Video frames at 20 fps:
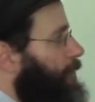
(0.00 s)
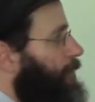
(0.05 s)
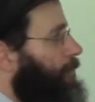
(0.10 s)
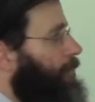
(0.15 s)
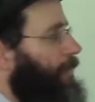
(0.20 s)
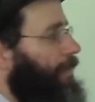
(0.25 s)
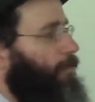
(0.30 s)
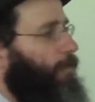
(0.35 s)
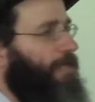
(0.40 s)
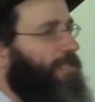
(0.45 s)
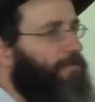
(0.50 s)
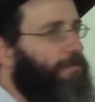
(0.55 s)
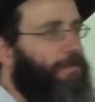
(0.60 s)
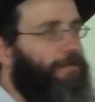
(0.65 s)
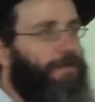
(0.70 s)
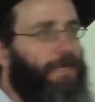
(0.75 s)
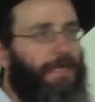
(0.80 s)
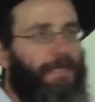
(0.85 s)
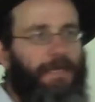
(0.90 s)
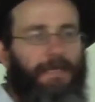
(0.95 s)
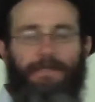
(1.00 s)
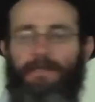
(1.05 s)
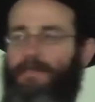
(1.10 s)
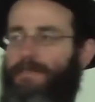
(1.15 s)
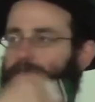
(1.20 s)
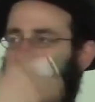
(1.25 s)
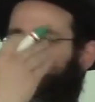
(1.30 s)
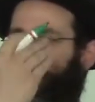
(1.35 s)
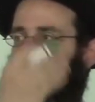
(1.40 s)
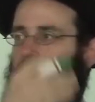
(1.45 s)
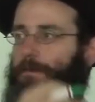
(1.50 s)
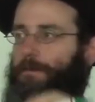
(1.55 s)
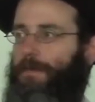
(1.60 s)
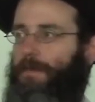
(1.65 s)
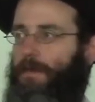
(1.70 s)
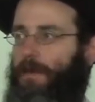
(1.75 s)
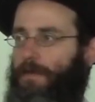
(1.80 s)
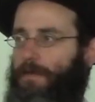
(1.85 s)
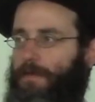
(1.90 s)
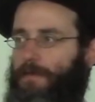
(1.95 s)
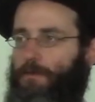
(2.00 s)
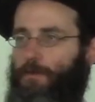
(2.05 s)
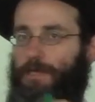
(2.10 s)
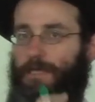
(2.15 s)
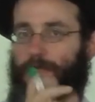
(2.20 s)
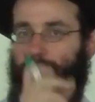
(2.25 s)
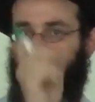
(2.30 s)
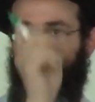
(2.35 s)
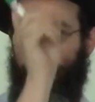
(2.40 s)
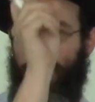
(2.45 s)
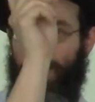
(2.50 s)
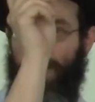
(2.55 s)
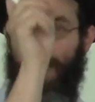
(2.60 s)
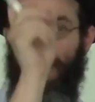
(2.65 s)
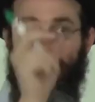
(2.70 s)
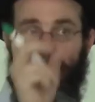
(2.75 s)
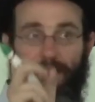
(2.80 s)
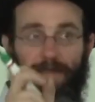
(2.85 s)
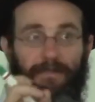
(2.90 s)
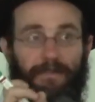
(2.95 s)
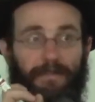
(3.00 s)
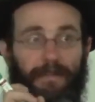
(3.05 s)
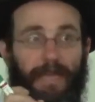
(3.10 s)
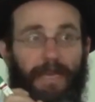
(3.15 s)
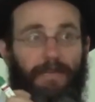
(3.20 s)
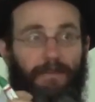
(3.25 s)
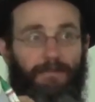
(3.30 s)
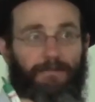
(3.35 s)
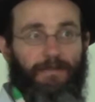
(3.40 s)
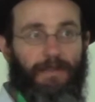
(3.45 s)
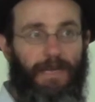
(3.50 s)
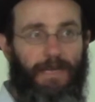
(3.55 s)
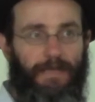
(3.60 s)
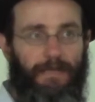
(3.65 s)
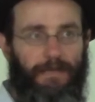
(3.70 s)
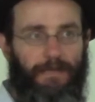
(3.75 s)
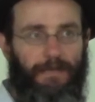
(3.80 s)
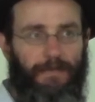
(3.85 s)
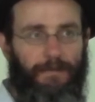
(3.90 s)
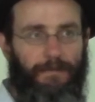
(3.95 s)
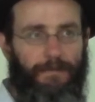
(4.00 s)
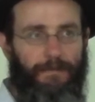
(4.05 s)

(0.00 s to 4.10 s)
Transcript: But once we realize there's something beyond it, we need to find this line of light.